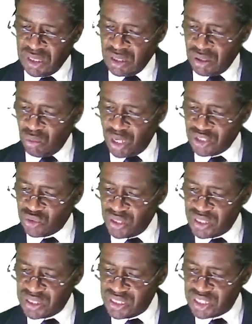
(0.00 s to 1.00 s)

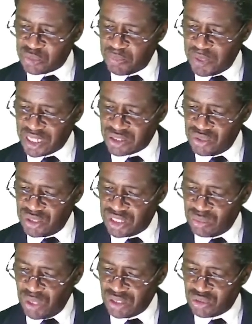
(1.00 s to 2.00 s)
126 plus
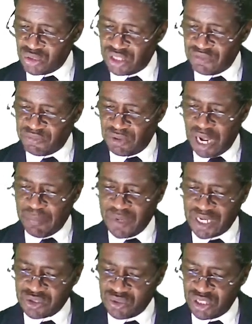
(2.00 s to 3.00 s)
21, 24,
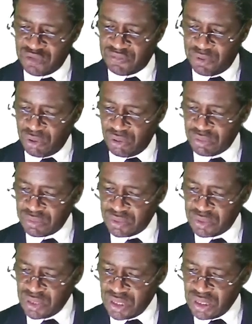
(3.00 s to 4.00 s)
plus 24
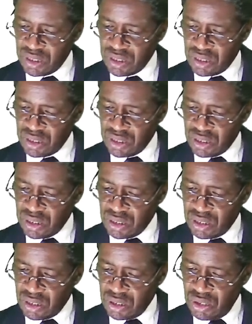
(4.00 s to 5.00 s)

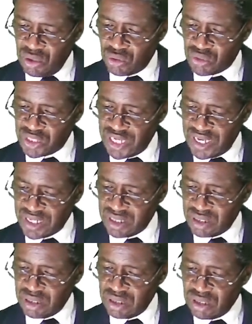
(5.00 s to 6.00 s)
looks like
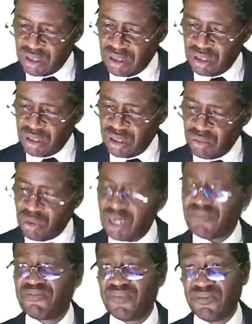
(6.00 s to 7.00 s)

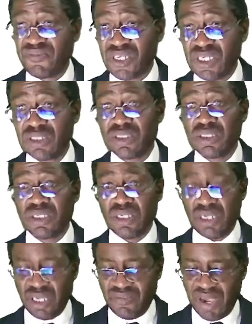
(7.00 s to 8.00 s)
150.
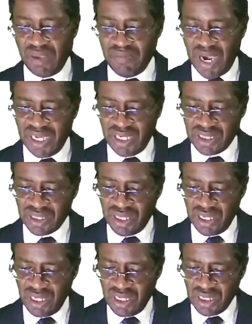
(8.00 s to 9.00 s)
If I minus
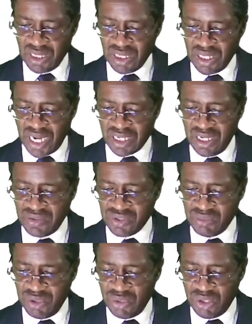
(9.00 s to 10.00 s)
3, that leaves
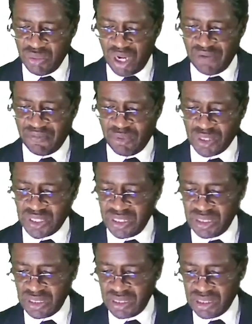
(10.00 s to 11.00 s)
me with
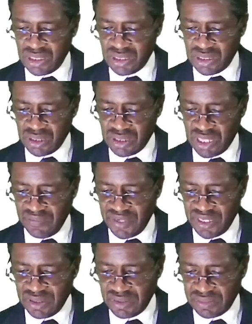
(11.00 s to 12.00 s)
147.